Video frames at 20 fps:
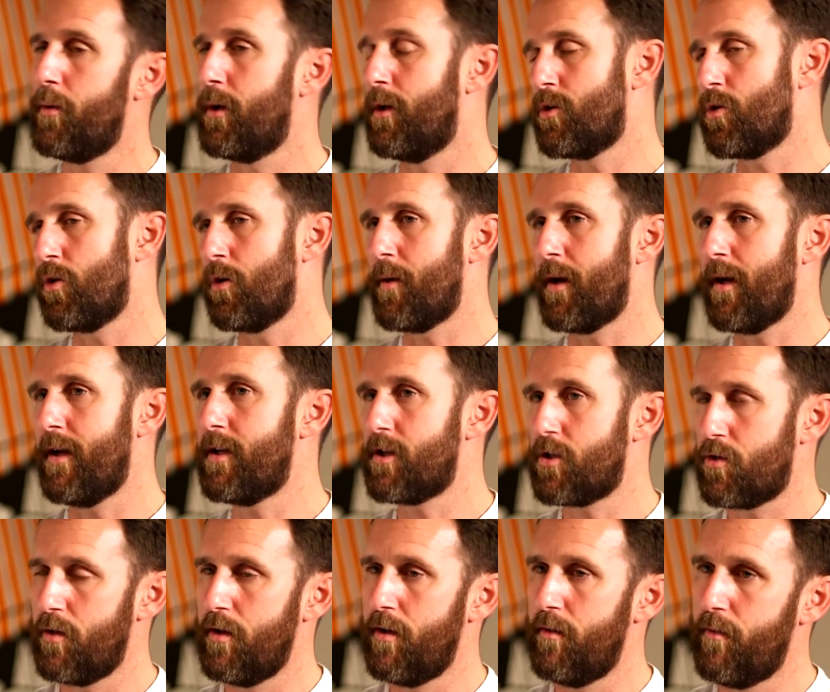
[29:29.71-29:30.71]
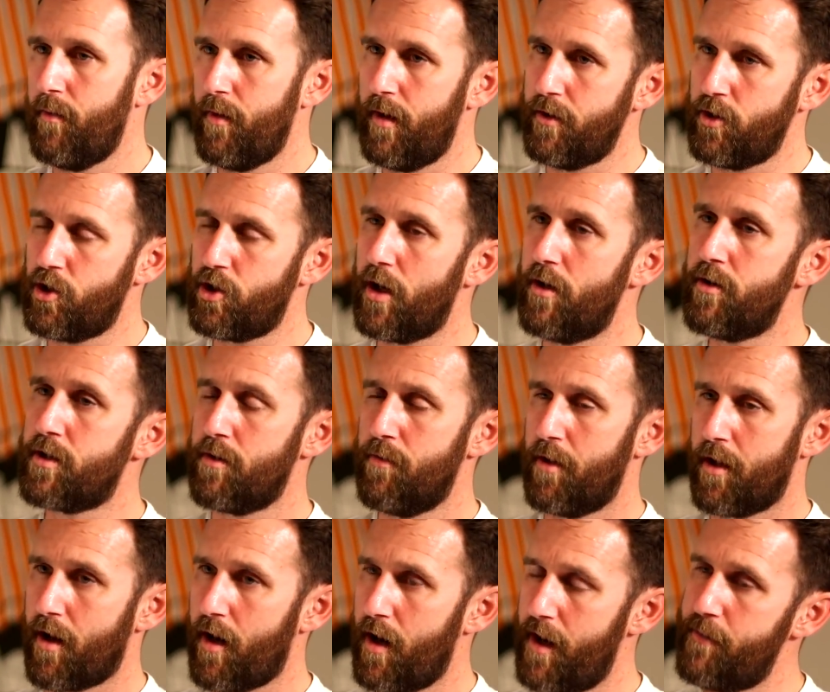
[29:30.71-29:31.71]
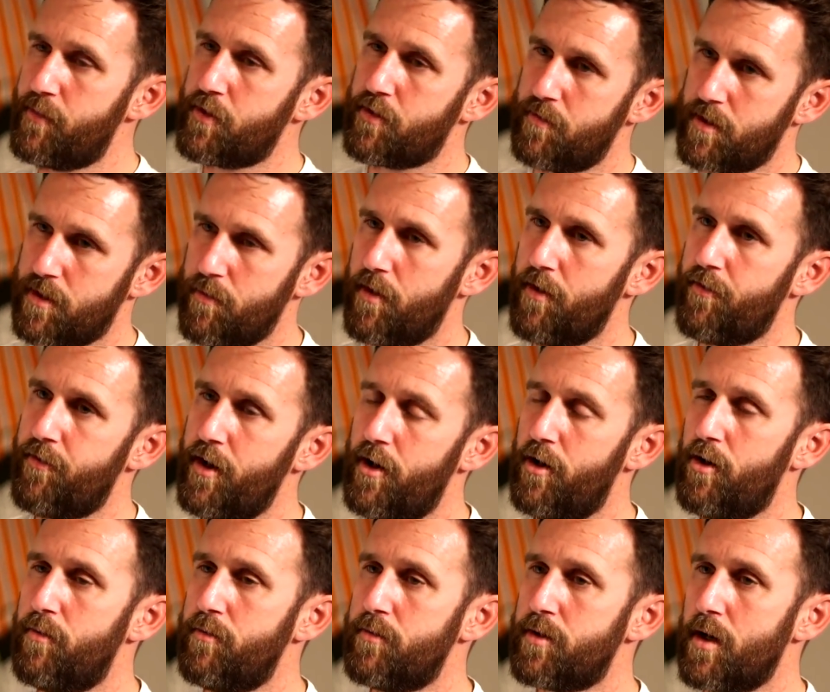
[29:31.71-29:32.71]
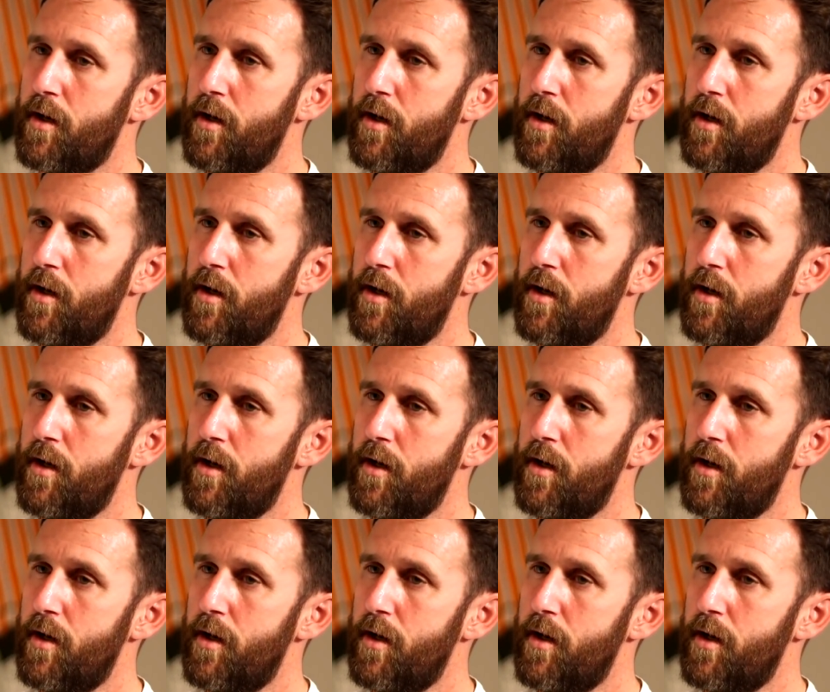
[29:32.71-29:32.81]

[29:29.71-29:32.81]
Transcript: we're going to talk about our history and show some of the clips from some of the films.